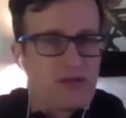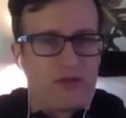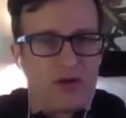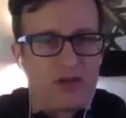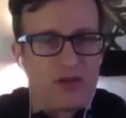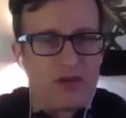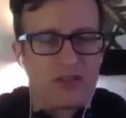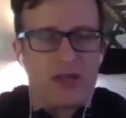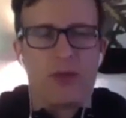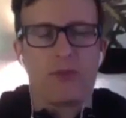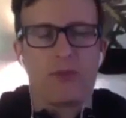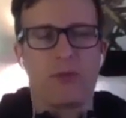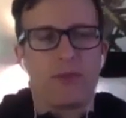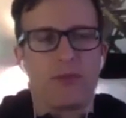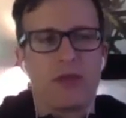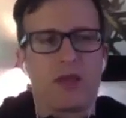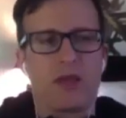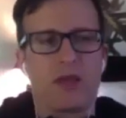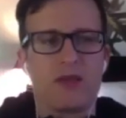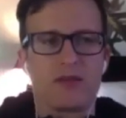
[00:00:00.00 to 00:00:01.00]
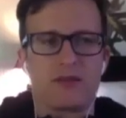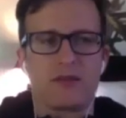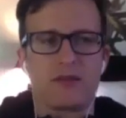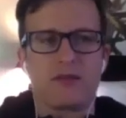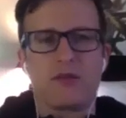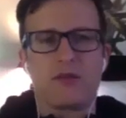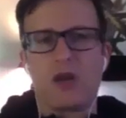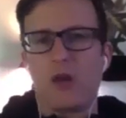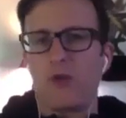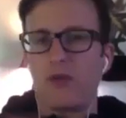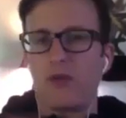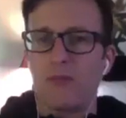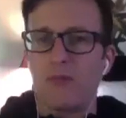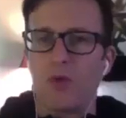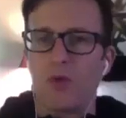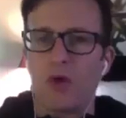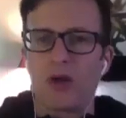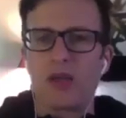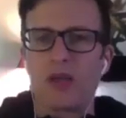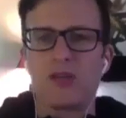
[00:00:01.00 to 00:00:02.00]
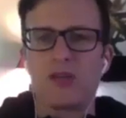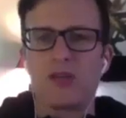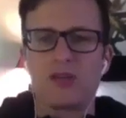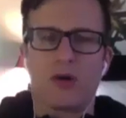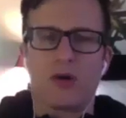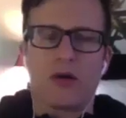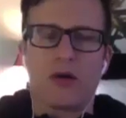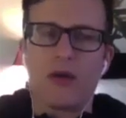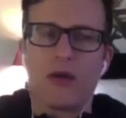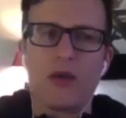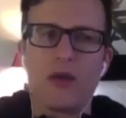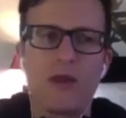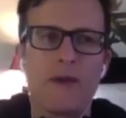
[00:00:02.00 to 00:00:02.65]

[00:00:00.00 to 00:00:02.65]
for example, because, with a mortgage, you're